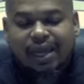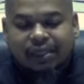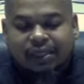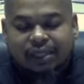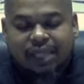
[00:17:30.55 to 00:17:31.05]

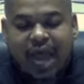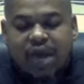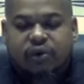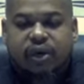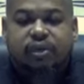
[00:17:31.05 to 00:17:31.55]
and
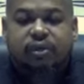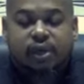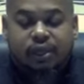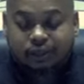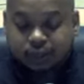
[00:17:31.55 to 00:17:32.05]
desiring
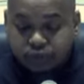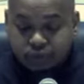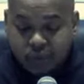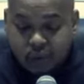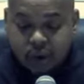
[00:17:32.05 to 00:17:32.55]
to do
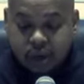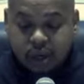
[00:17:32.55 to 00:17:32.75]
more.